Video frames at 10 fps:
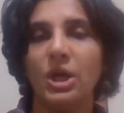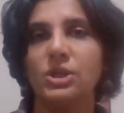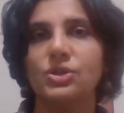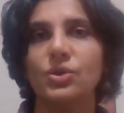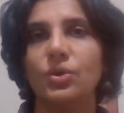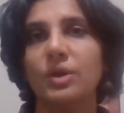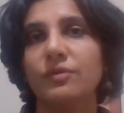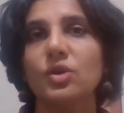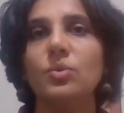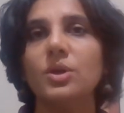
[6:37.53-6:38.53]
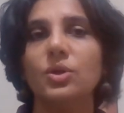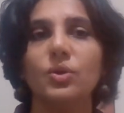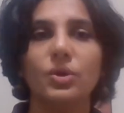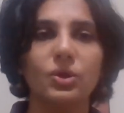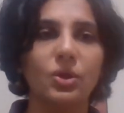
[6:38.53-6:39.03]
So if you were to
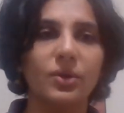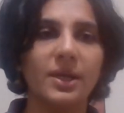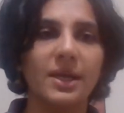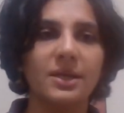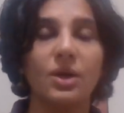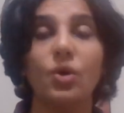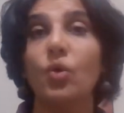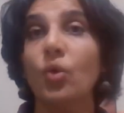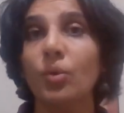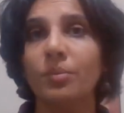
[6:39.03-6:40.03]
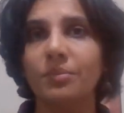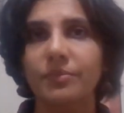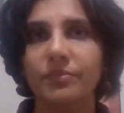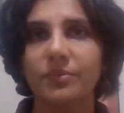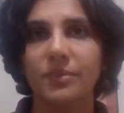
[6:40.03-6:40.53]
look at Om,
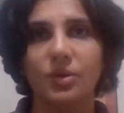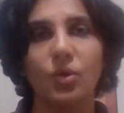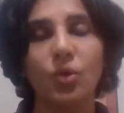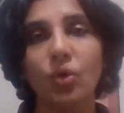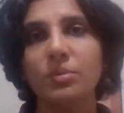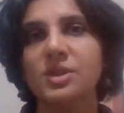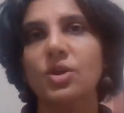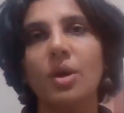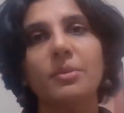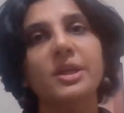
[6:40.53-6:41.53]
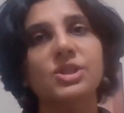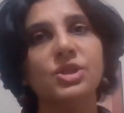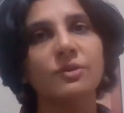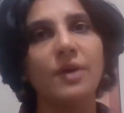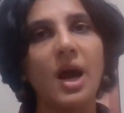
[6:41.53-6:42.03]
Om is a combination
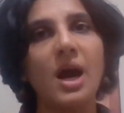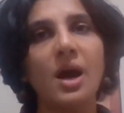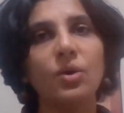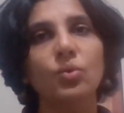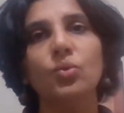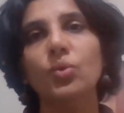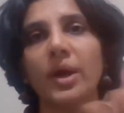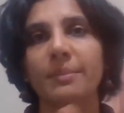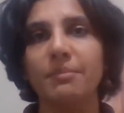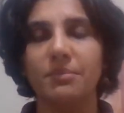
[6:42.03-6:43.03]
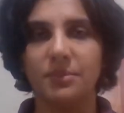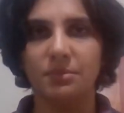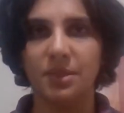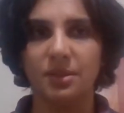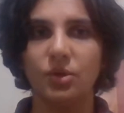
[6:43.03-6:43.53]
of A, U, and
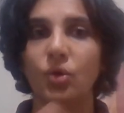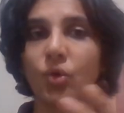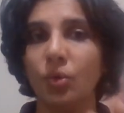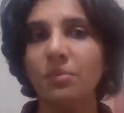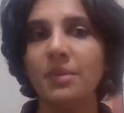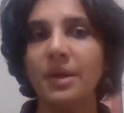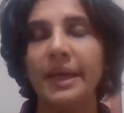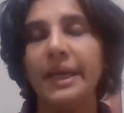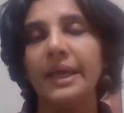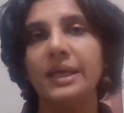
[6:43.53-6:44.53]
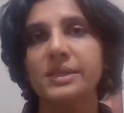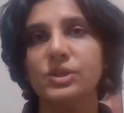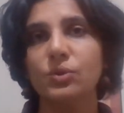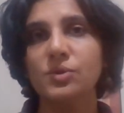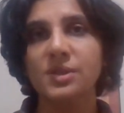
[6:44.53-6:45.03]
Ma. Om is
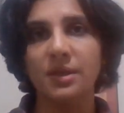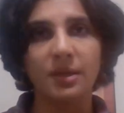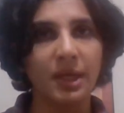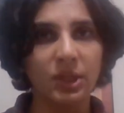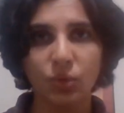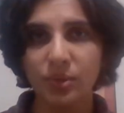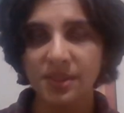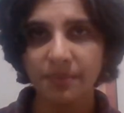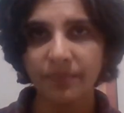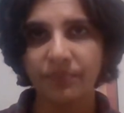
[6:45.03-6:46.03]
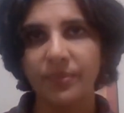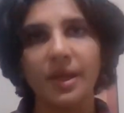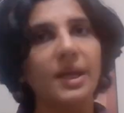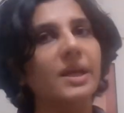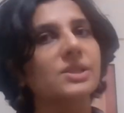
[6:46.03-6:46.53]
used in Hinduism,
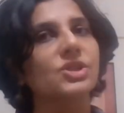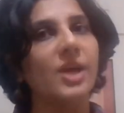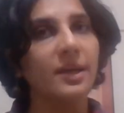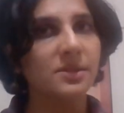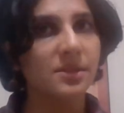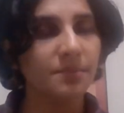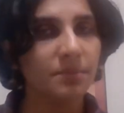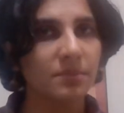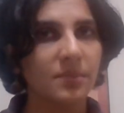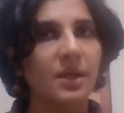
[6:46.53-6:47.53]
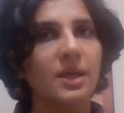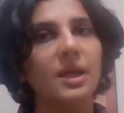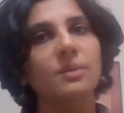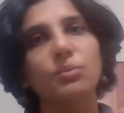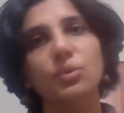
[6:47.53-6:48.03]
in Jainism,
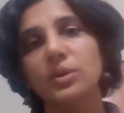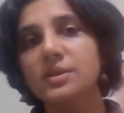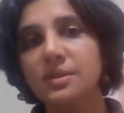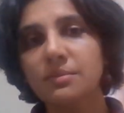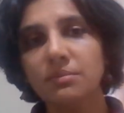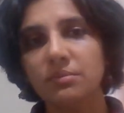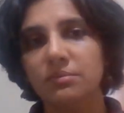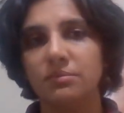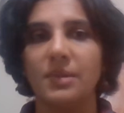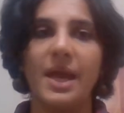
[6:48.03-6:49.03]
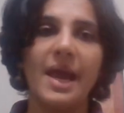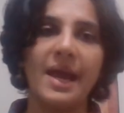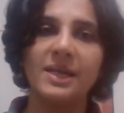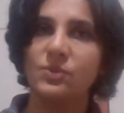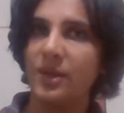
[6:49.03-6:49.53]
in Buddhism,
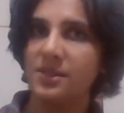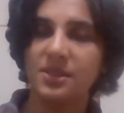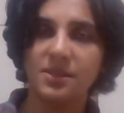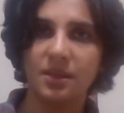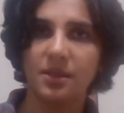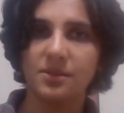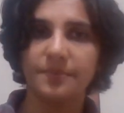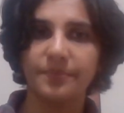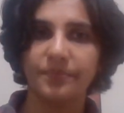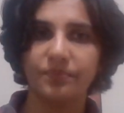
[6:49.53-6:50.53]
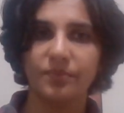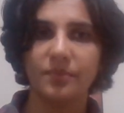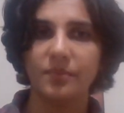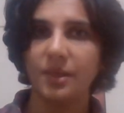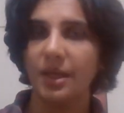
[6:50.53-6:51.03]
as well as in Sikhism.
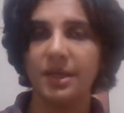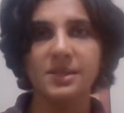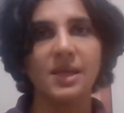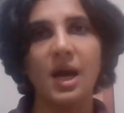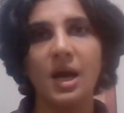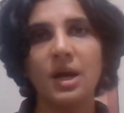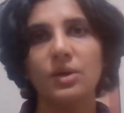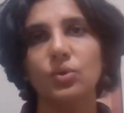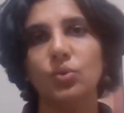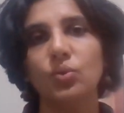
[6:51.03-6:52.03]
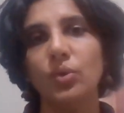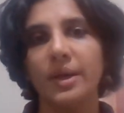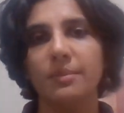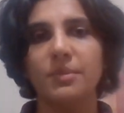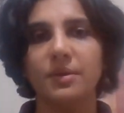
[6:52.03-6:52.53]
It is A, U,
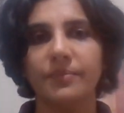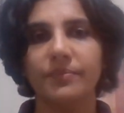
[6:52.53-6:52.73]
and Ma.